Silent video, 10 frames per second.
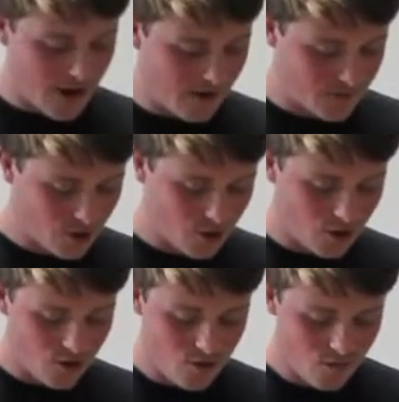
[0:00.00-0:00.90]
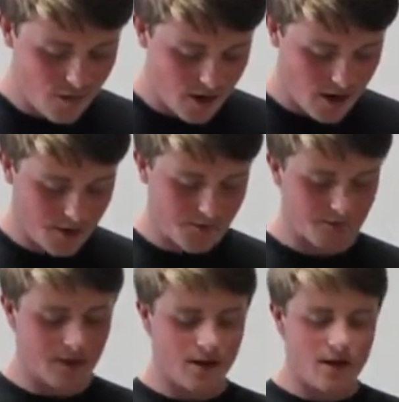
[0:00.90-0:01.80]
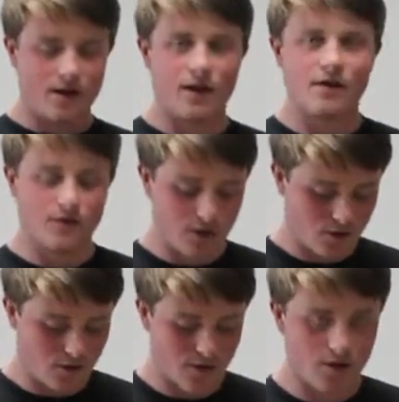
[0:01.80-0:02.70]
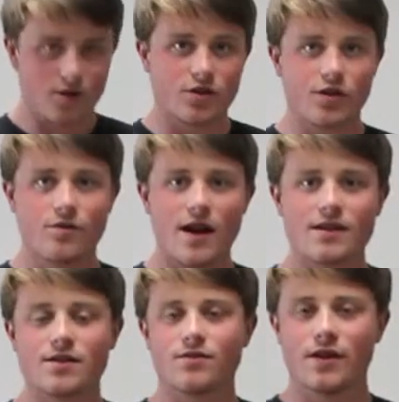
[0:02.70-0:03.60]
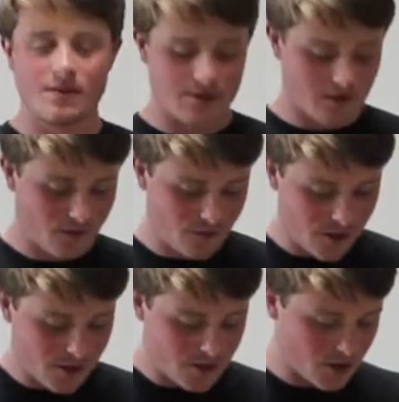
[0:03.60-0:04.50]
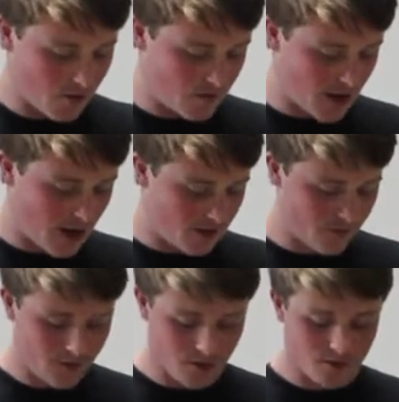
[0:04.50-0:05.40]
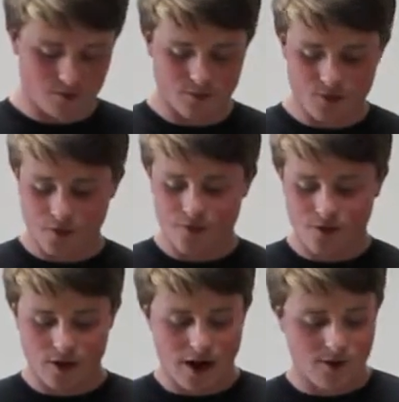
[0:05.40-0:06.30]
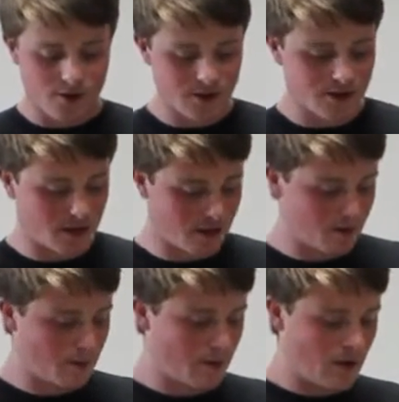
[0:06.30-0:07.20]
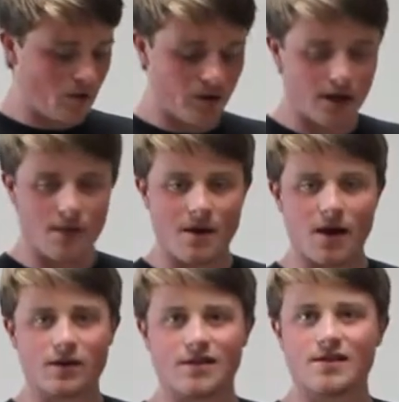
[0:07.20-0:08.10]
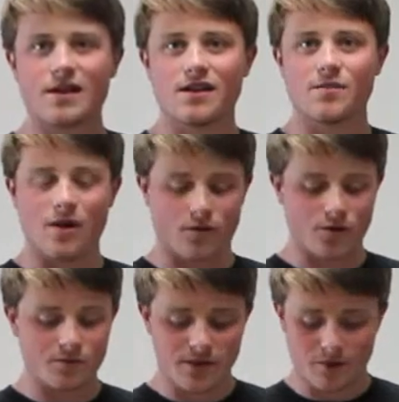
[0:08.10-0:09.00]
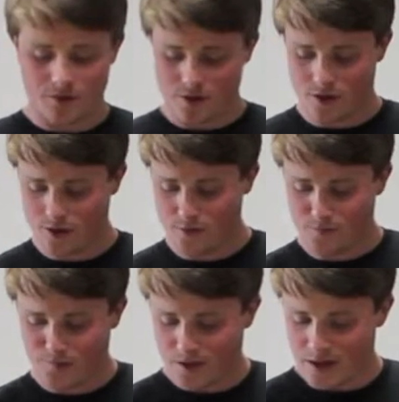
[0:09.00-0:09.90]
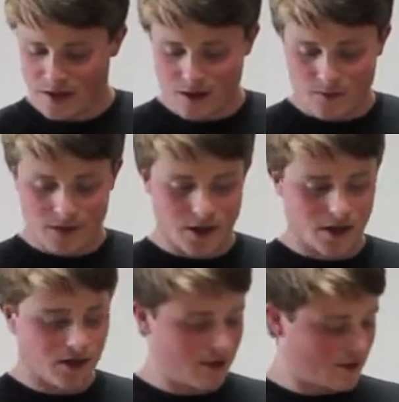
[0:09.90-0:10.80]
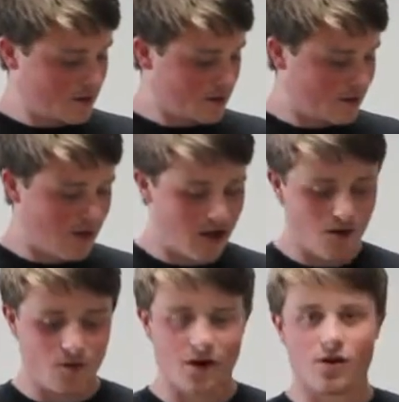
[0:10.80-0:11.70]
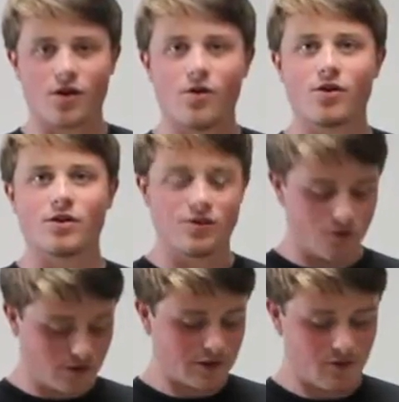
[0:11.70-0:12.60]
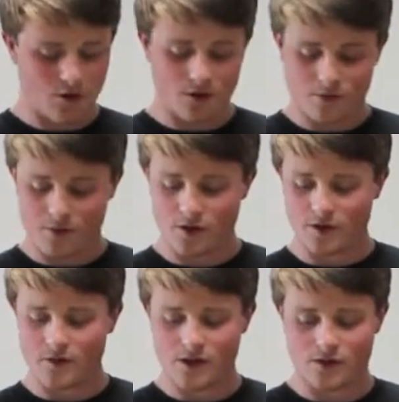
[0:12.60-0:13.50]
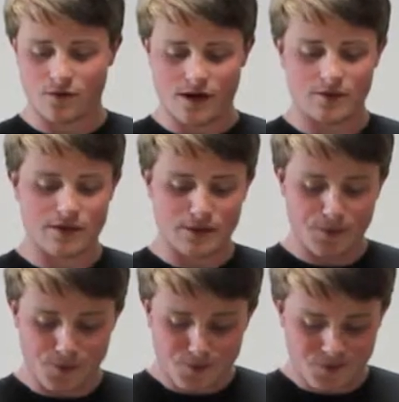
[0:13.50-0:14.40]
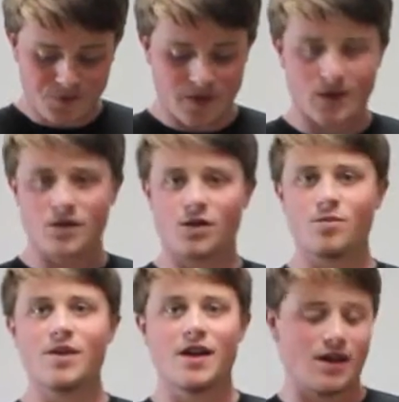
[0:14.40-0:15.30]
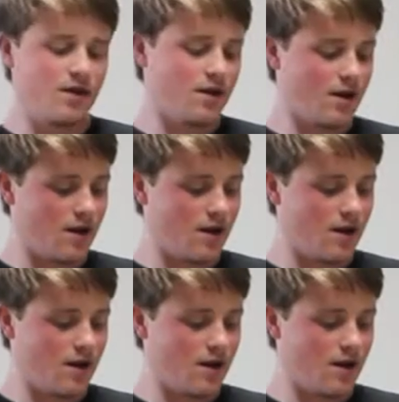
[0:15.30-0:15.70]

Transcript: after you've left your 2 racks of ribs in the fridge overnight for 24 hours, you want to get them out and set them at room temperature, because today we are going to smoke both of these ribs. So to begin,